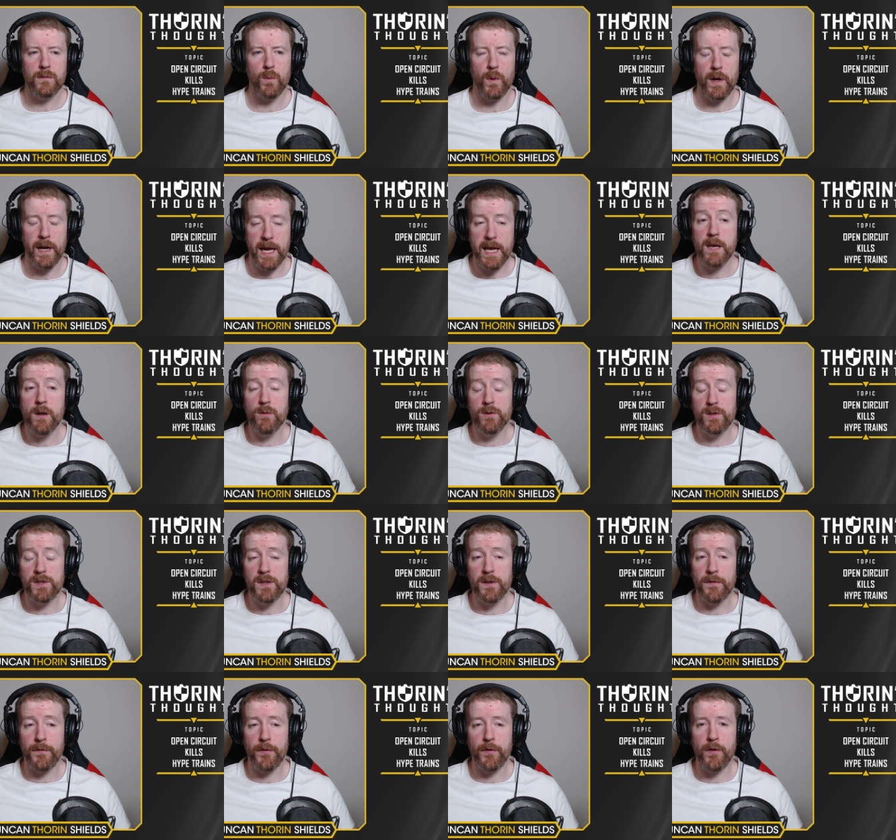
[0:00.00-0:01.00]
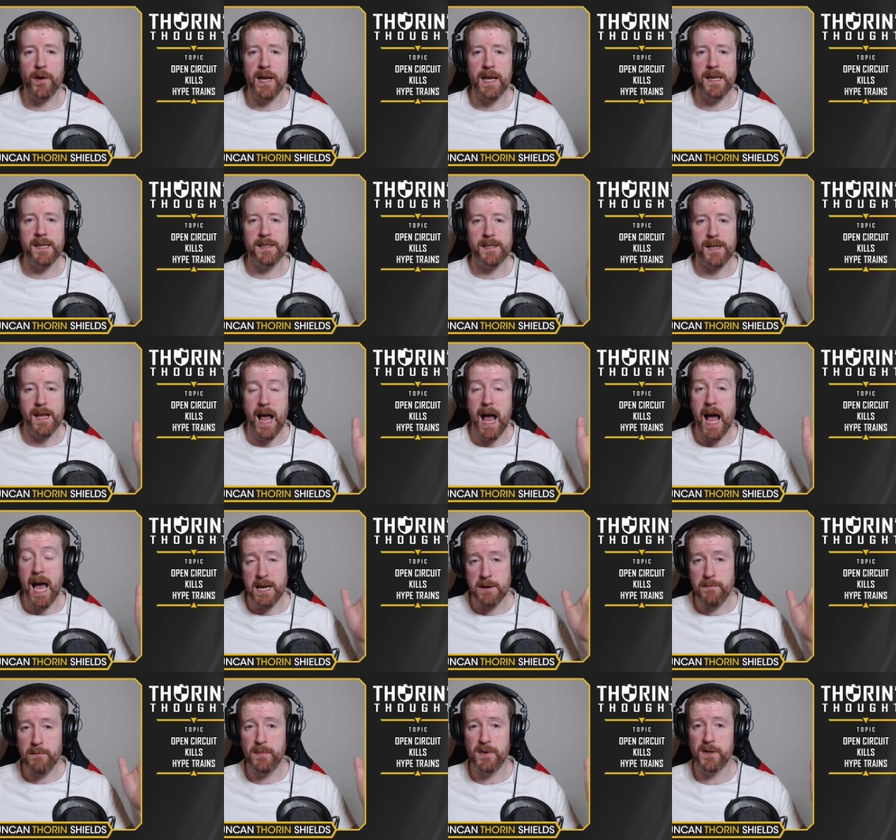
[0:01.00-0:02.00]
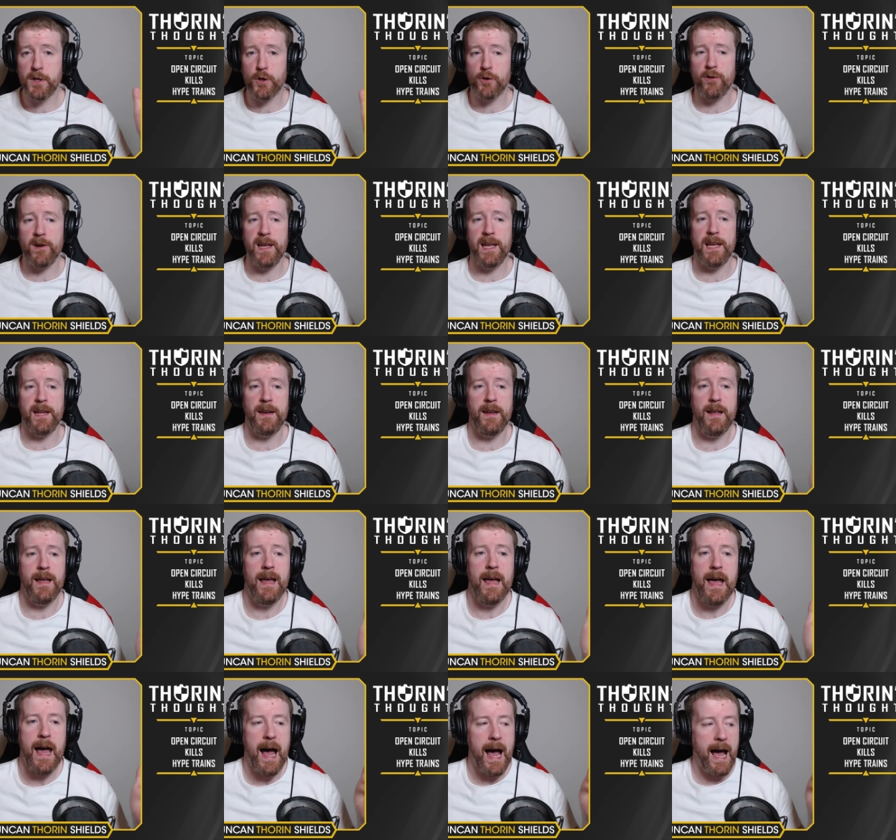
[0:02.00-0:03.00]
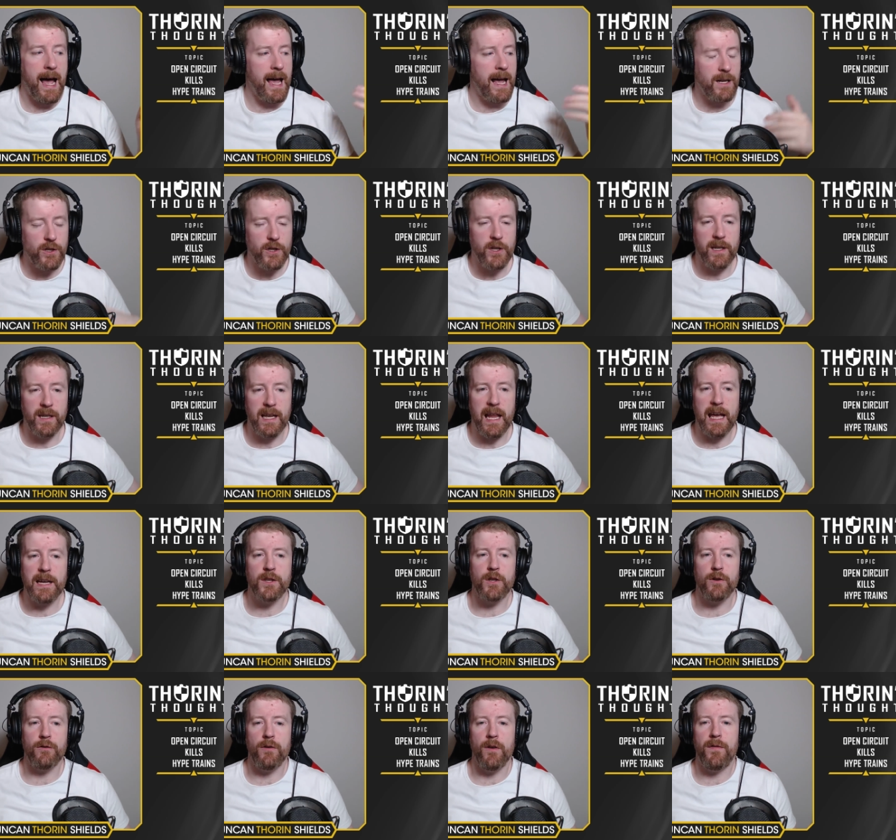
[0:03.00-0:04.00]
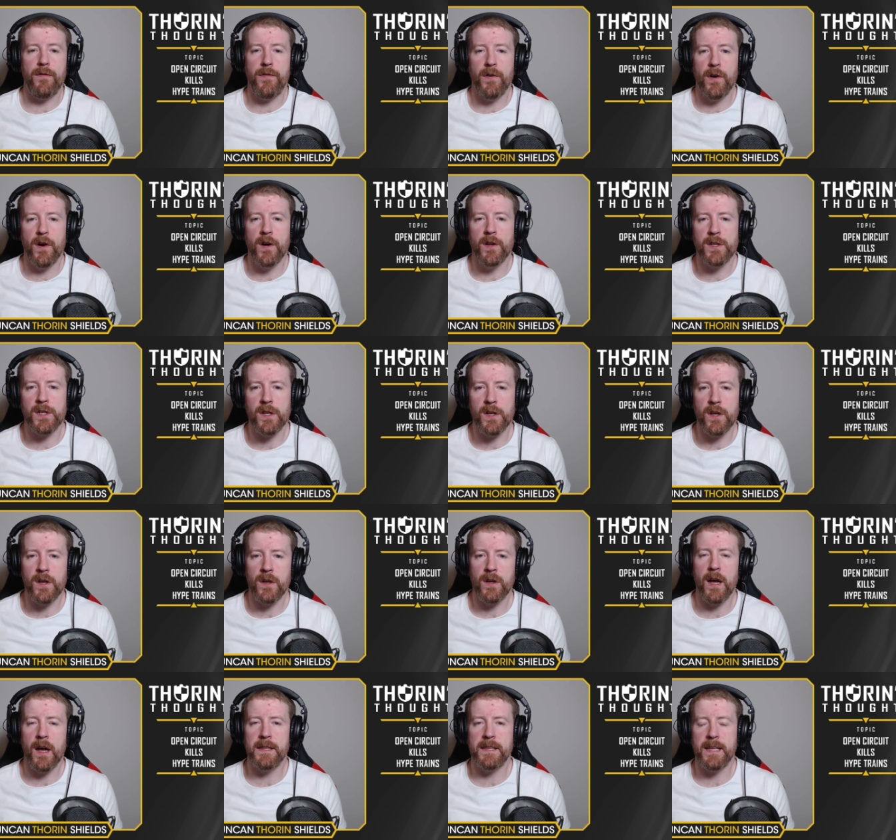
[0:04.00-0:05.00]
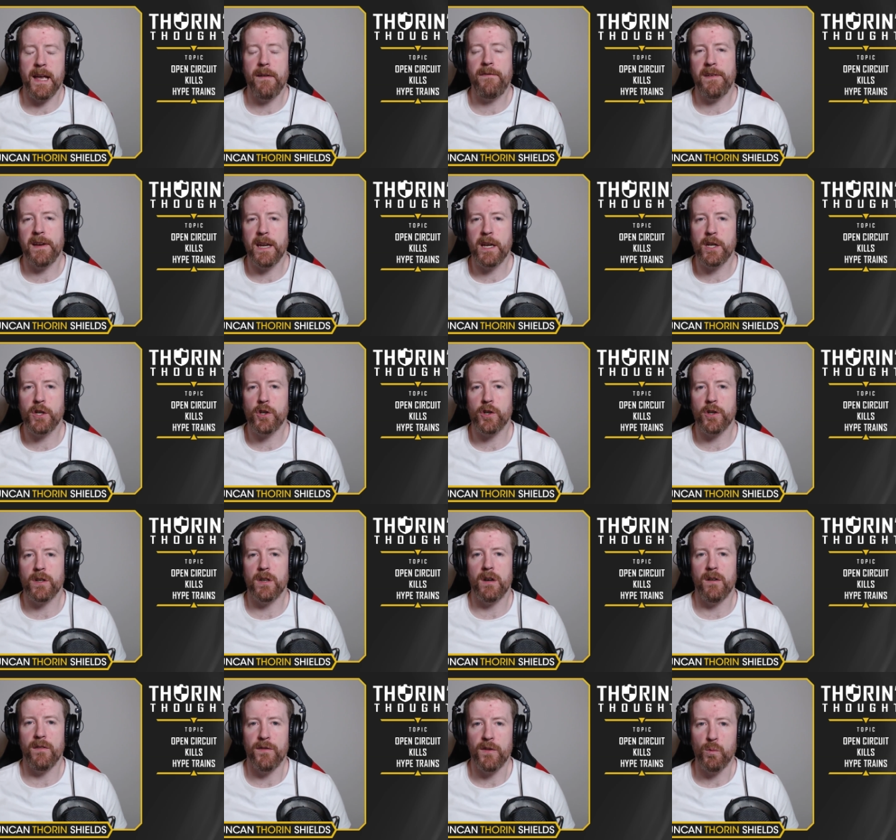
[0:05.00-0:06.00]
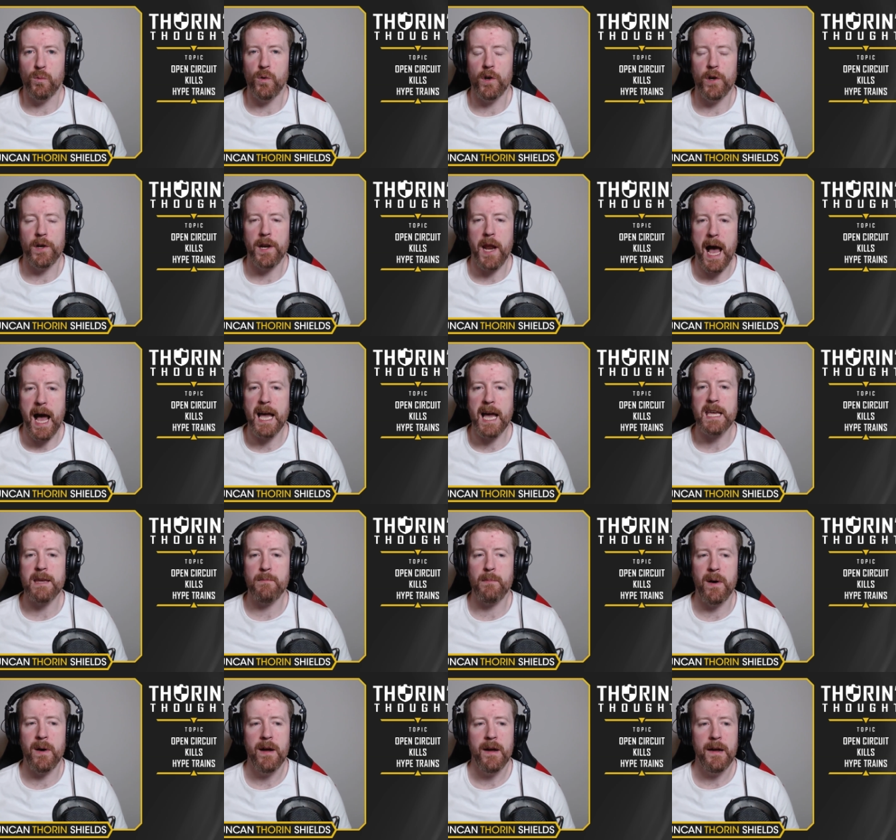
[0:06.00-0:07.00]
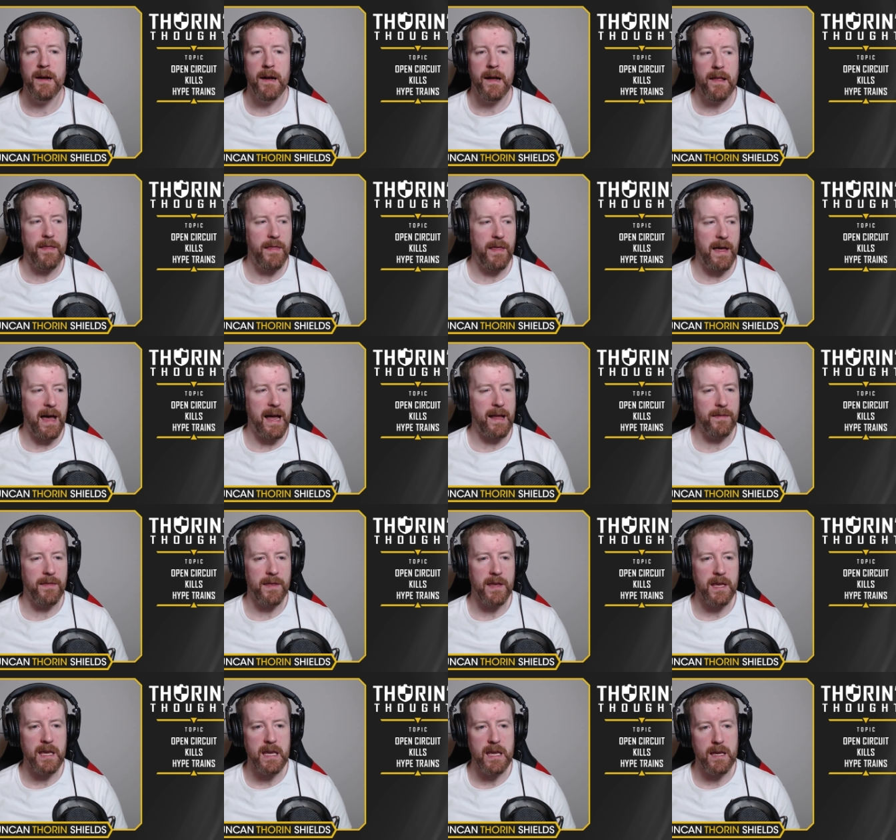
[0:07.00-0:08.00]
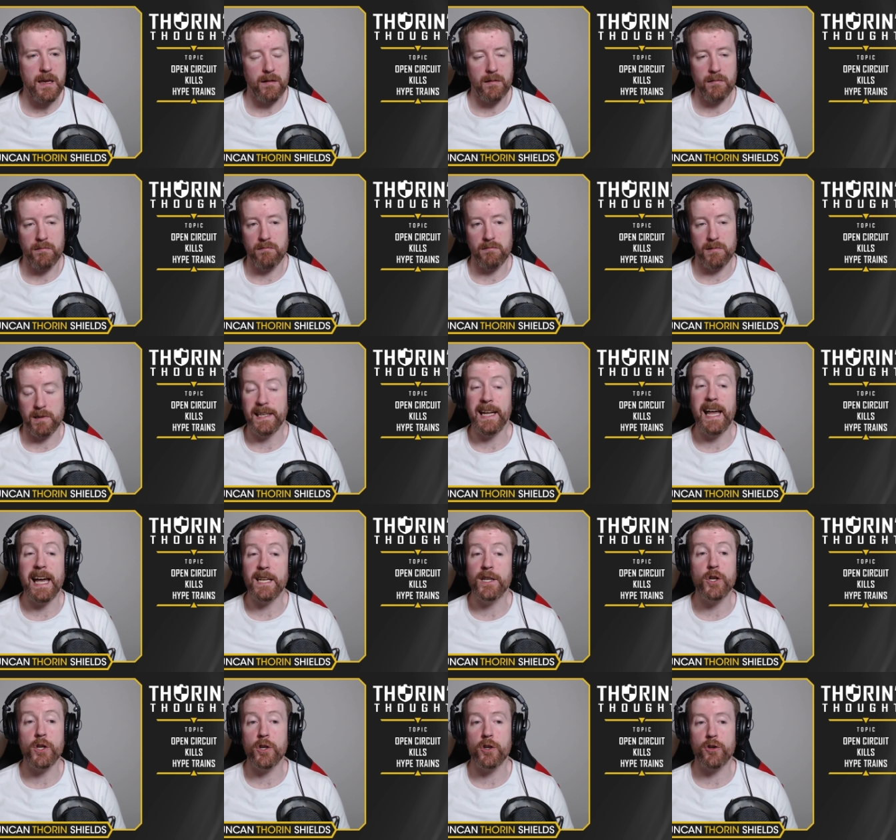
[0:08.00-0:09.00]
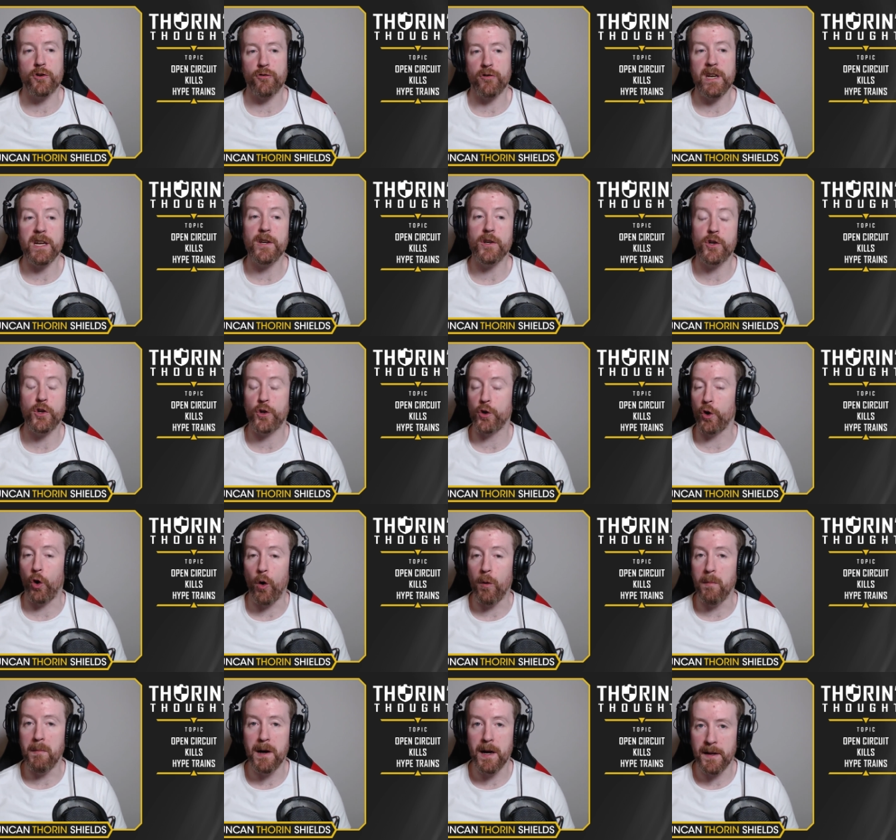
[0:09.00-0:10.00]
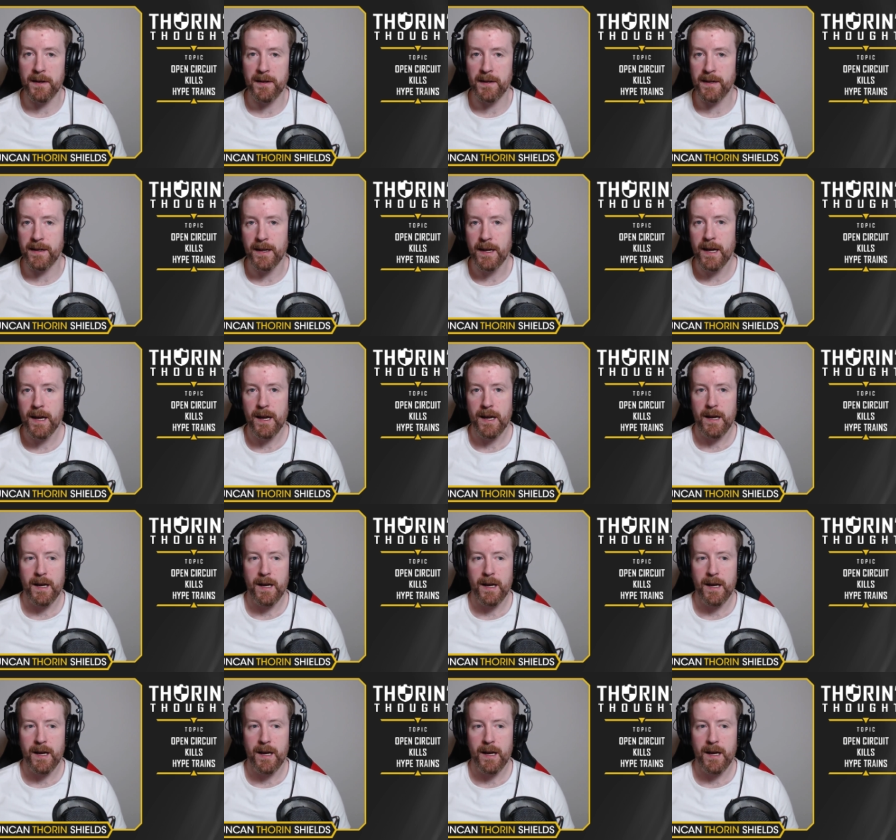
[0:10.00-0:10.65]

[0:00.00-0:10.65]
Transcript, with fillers: When I use the phrase hype train, I actually like to refer to a definition of the word hype that the legendary showman,